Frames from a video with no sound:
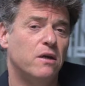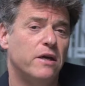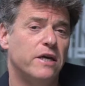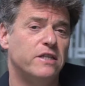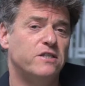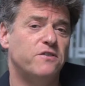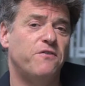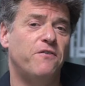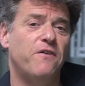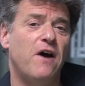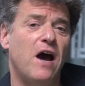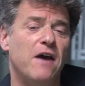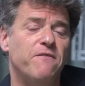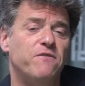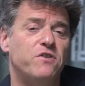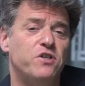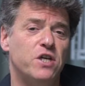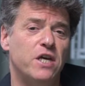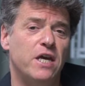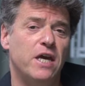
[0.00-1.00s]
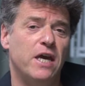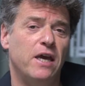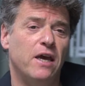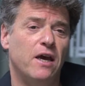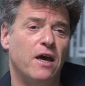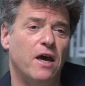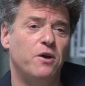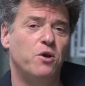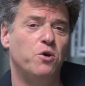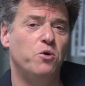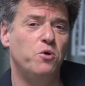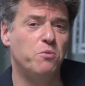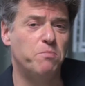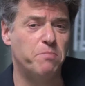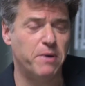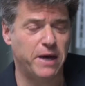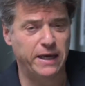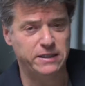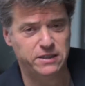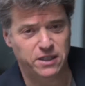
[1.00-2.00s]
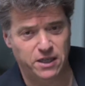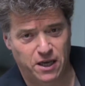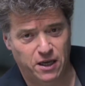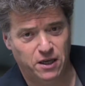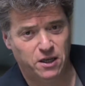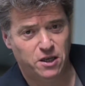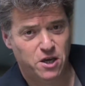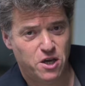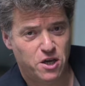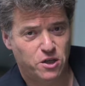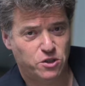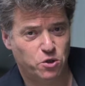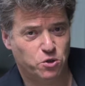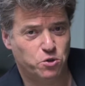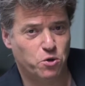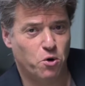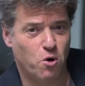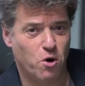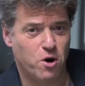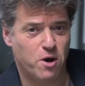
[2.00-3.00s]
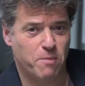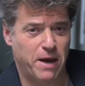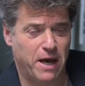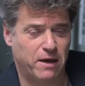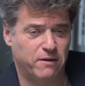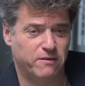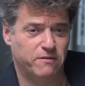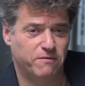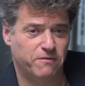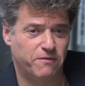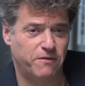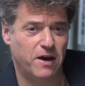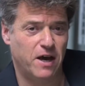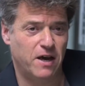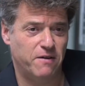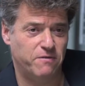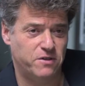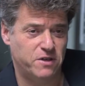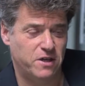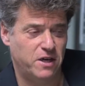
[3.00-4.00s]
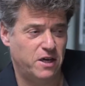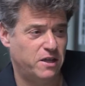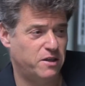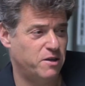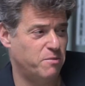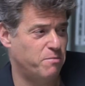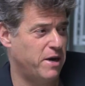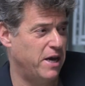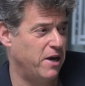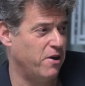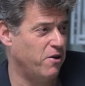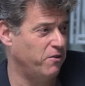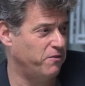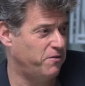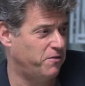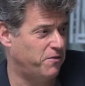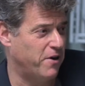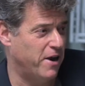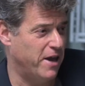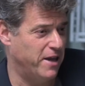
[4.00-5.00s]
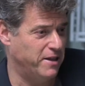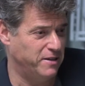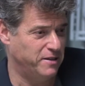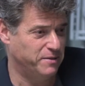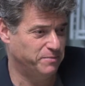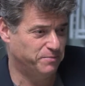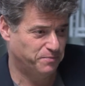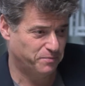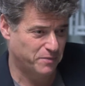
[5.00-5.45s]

it's 5G. And who better to talk about 5G than my old friend,